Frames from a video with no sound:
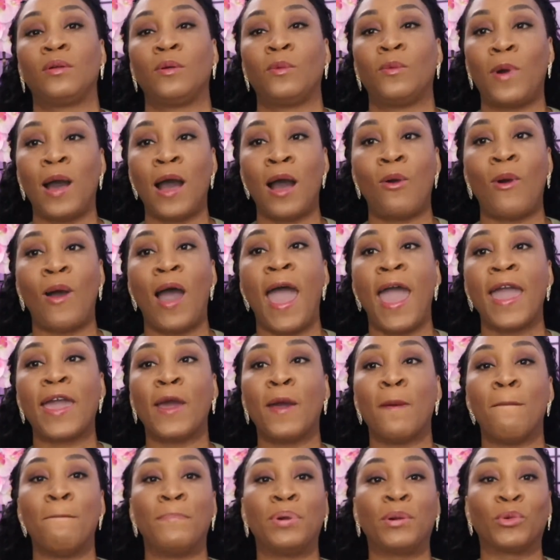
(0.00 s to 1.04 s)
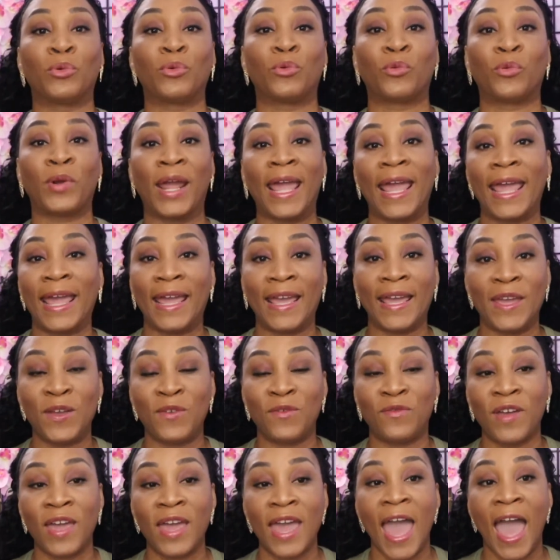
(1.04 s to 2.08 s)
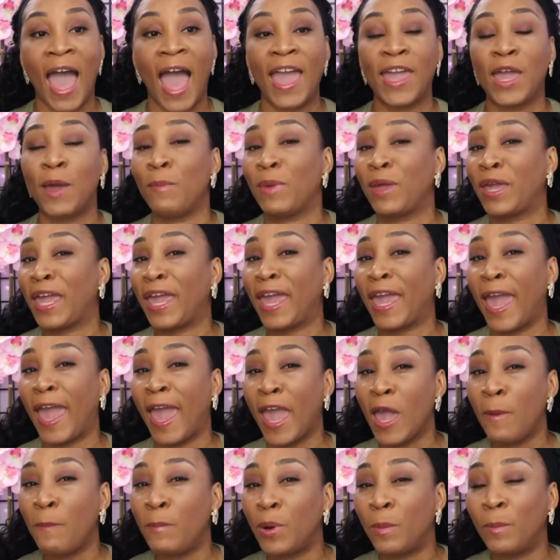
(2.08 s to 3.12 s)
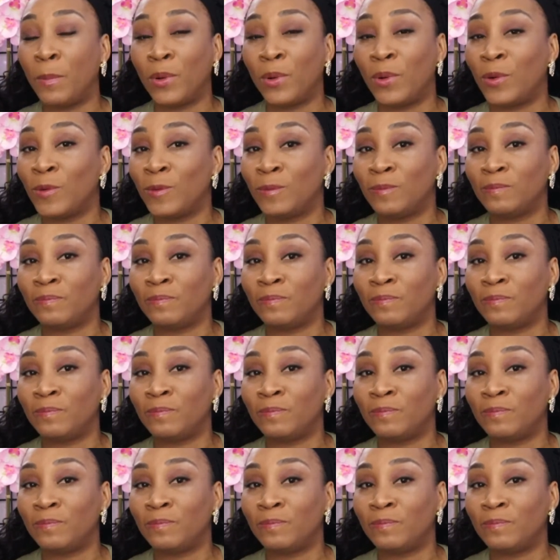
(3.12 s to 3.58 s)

Wow. I am brave. I am capable.